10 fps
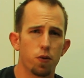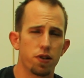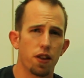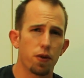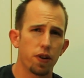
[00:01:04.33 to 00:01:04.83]
was
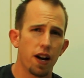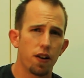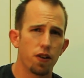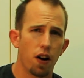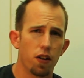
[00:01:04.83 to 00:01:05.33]
a
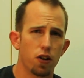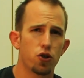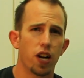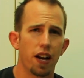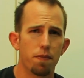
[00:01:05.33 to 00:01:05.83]
$300
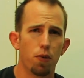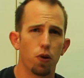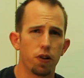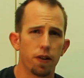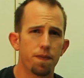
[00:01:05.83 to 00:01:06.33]
giant
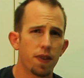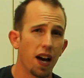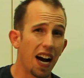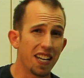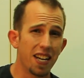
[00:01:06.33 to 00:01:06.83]
boulder.
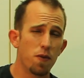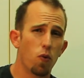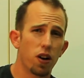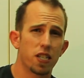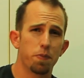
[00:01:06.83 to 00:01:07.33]
I didn't
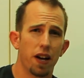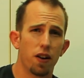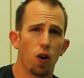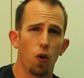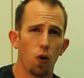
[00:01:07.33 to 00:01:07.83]
want to spend
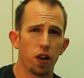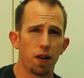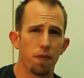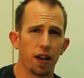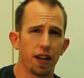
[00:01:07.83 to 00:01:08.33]
a whole lot
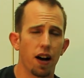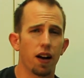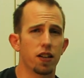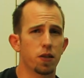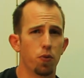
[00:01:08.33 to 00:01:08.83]
of money on
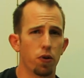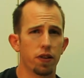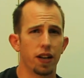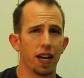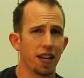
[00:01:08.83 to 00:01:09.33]
a sport
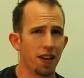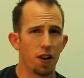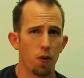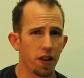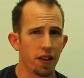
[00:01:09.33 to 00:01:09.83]
that I didn't
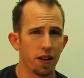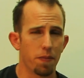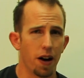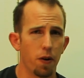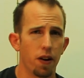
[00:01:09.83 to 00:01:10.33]
know anything
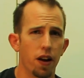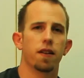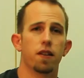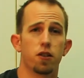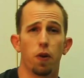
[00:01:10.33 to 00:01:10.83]
about.
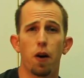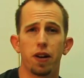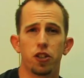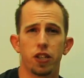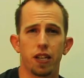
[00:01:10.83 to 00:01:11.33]
So I
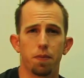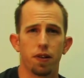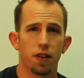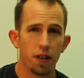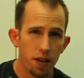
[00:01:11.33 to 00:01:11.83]
went cheap.
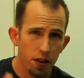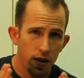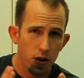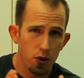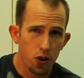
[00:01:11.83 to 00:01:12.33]

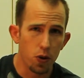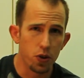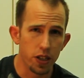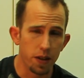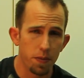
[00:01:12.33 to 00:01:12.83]
Too
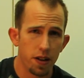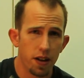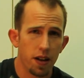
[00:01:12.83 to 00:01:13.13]
cheap.